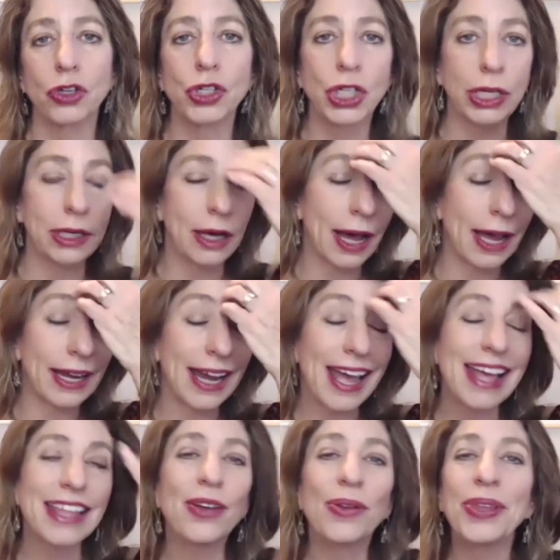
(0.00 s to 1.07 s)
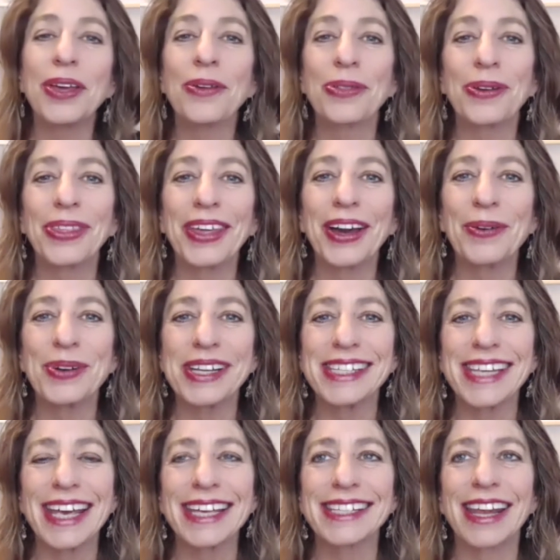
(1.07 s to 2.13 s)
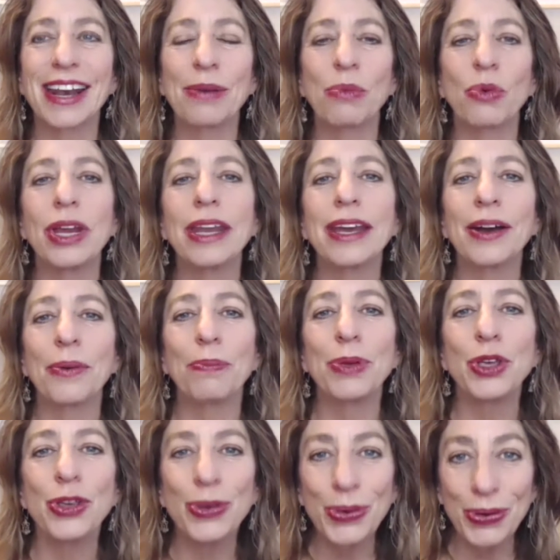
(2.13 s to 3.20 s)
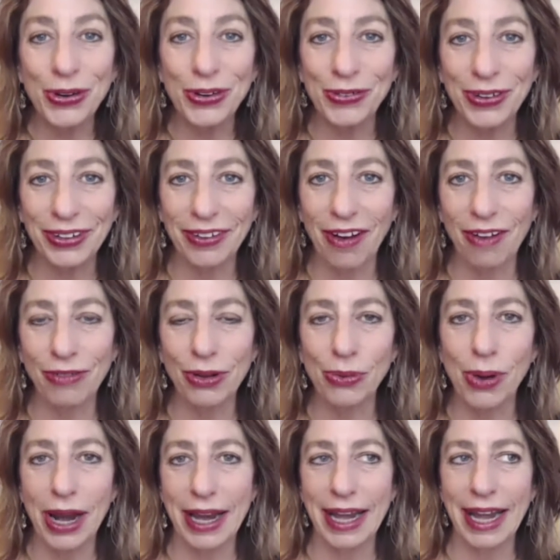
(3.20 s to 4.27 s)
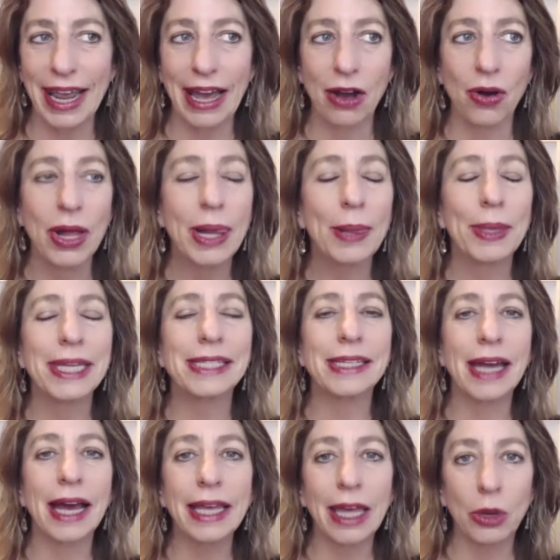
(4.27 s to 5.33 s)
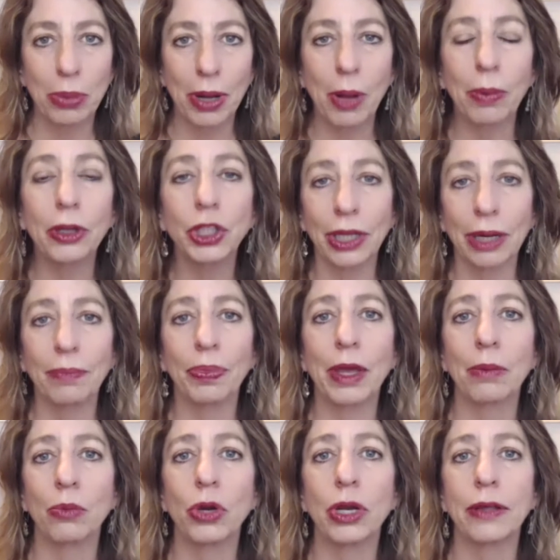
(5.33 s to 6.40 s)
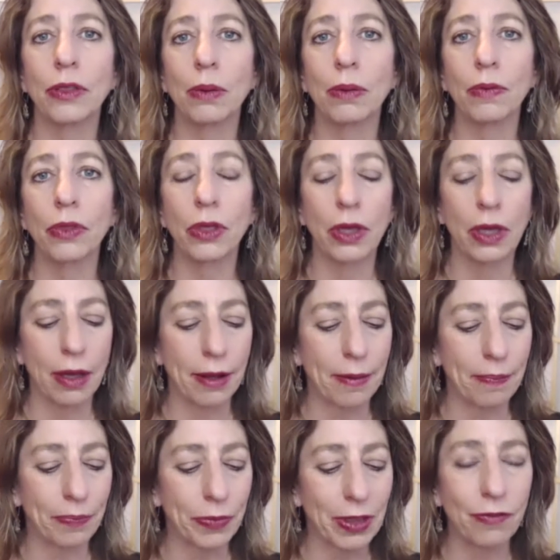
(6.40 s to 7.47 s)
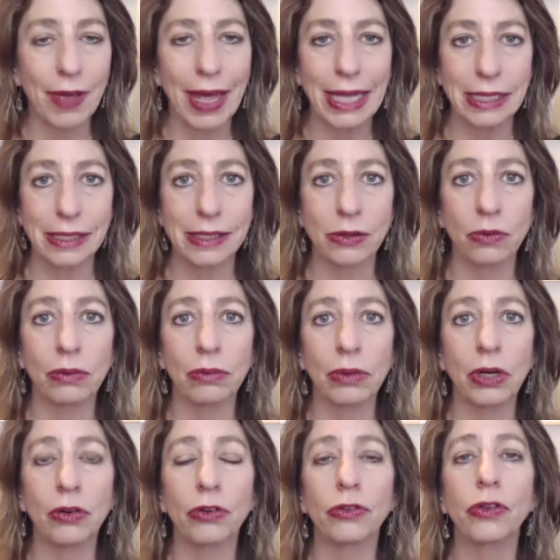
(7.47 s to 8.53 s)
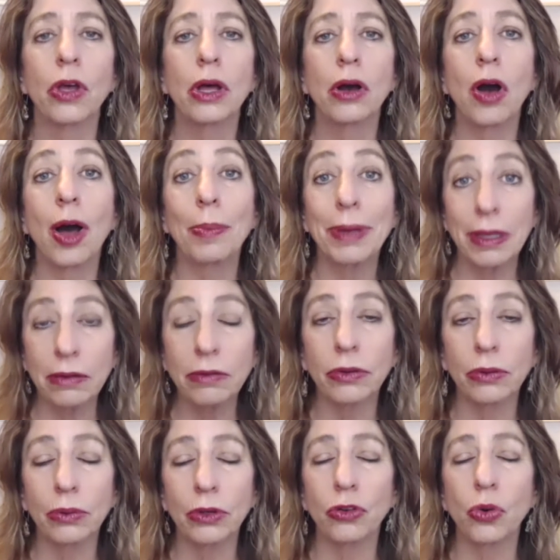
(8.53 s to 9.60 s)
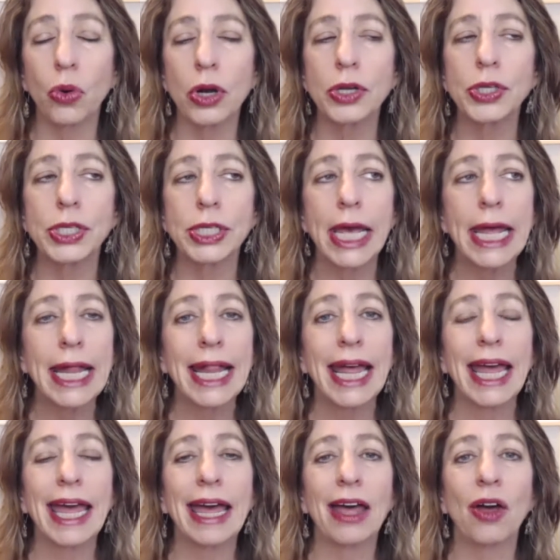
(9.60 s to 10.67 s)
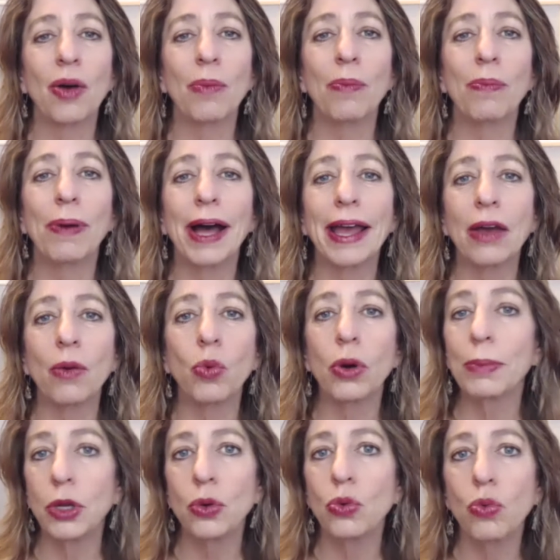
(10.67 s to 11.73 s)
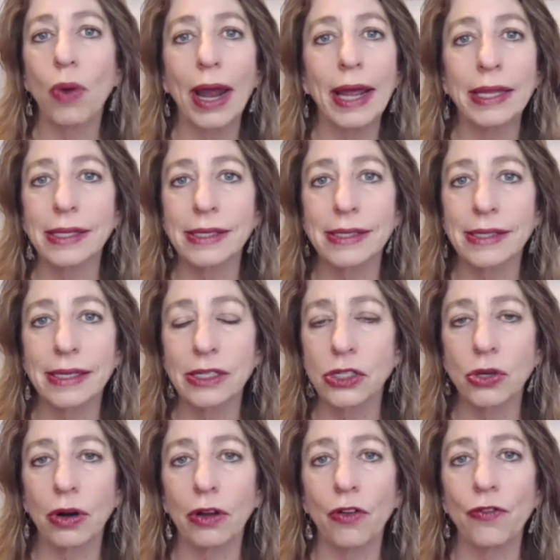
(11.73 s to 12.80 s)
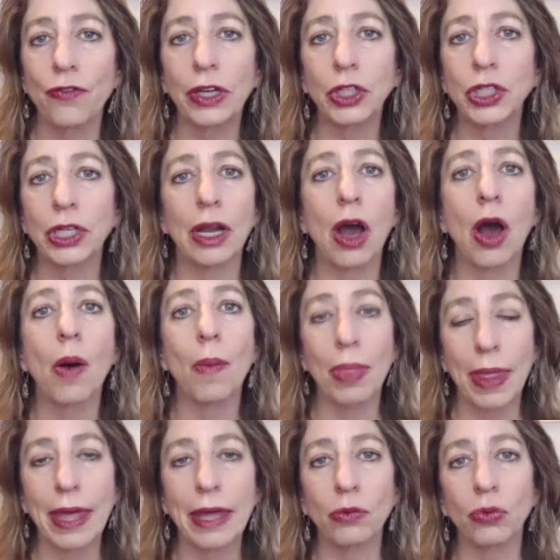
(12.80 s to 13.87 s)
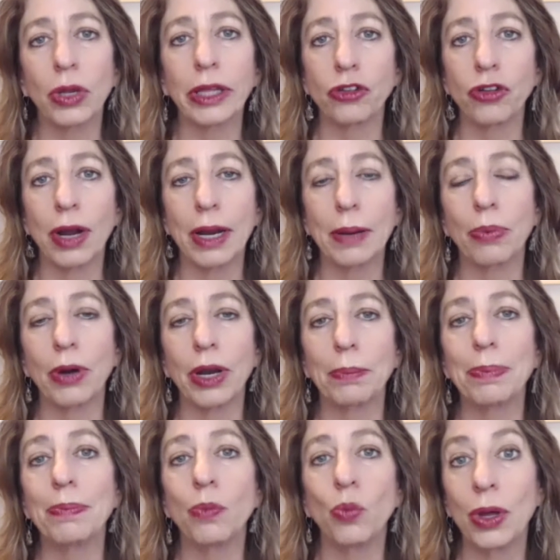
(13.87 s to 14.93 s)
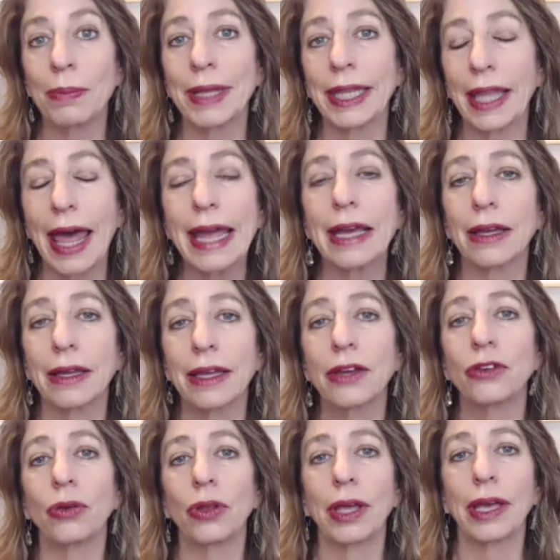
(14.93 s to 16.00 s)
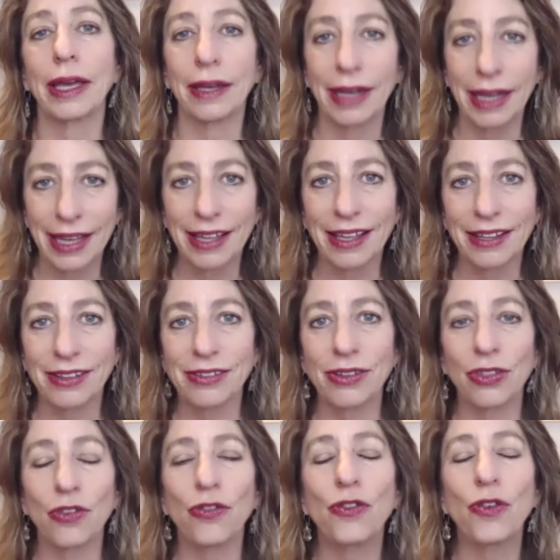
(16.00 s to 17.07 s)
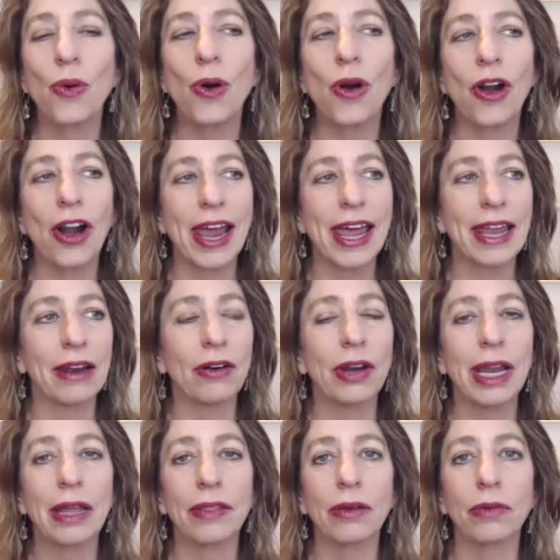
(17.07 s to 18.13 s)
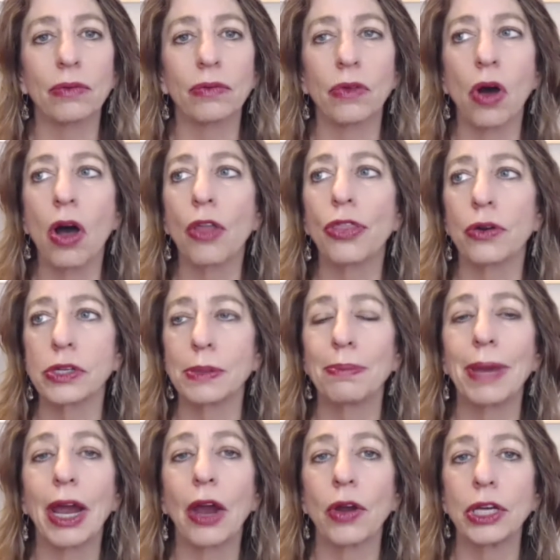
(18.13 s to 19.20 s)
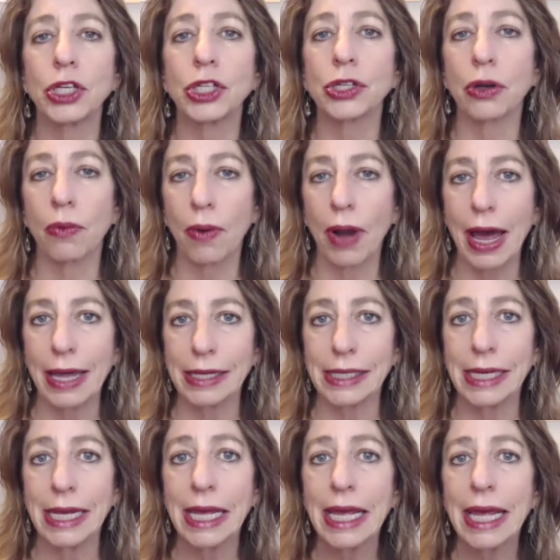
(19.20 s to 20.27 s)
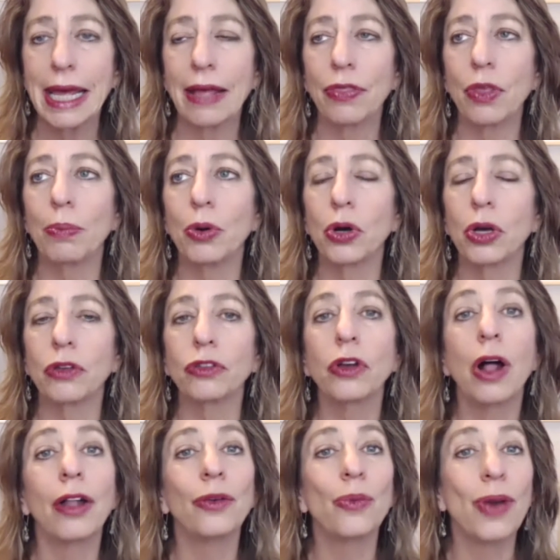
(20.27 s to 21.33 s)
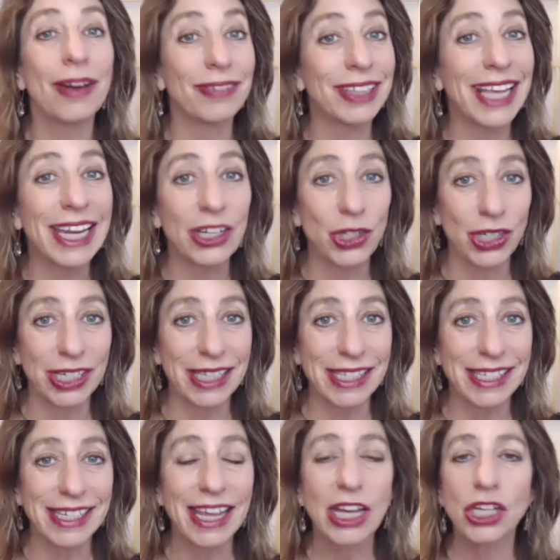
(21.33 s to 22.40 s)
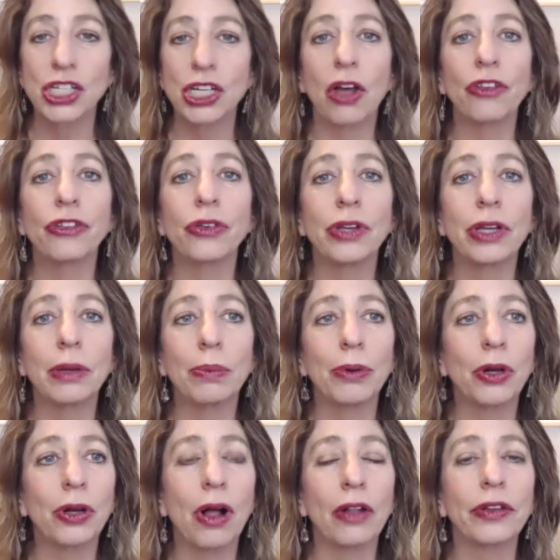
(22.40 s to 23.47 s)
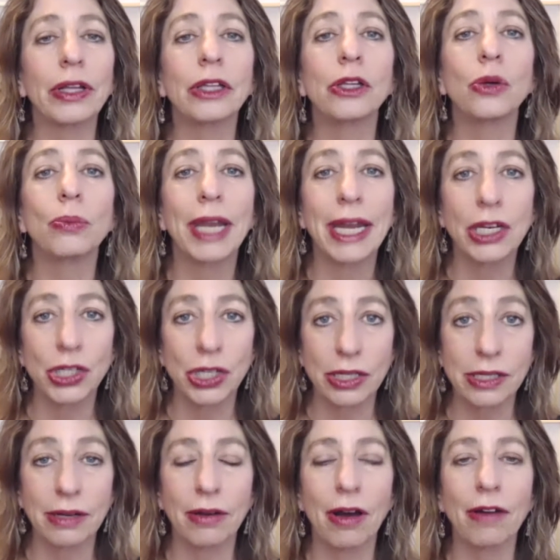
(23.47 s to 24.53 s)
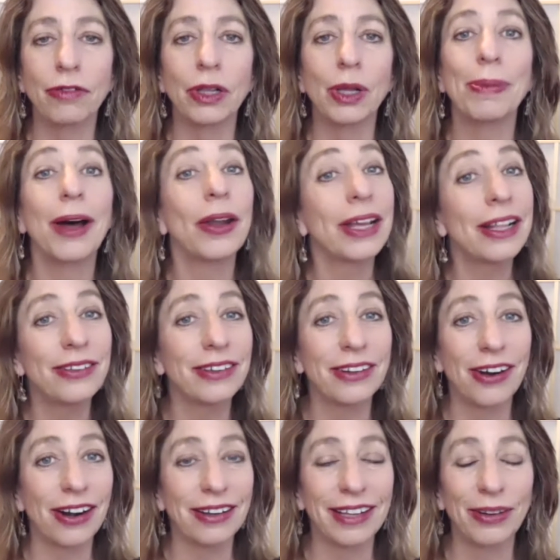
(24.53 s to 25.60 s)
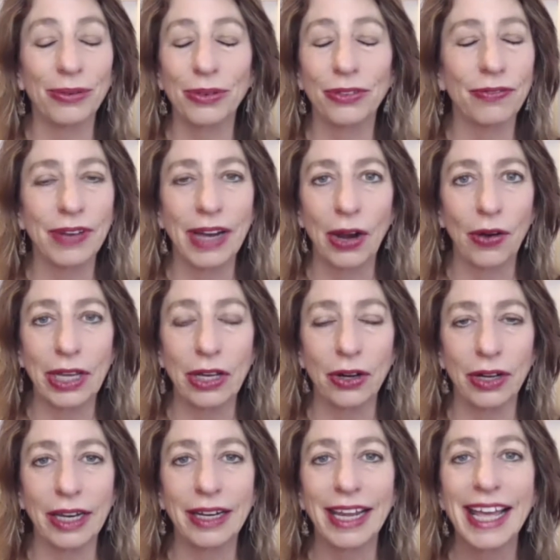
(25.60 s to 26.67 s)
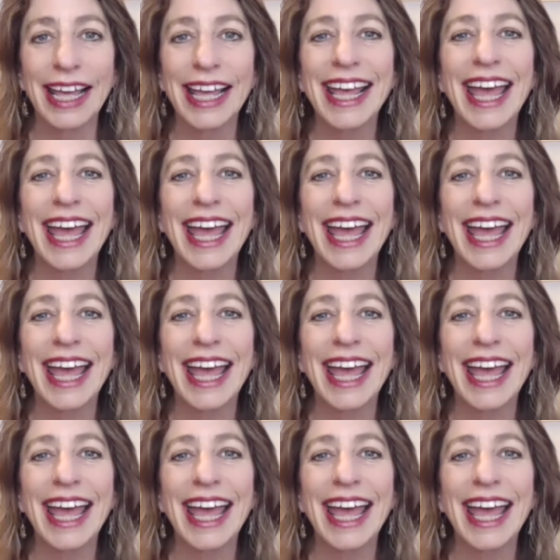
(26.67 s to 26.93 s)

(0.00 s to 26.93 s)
she died. The only other thing I want to say is that I'm reading a beautiful novel right now. It's not yet published. I'm reading the advanced reader's copy to endorse, by a woman who writes historical fiction, up really trying to bring women like Julian to the fore, and the author is Mary Sherratt, and the book is called Revelations. She also did a book called Illuminations, a novel about Hildegard that was very good.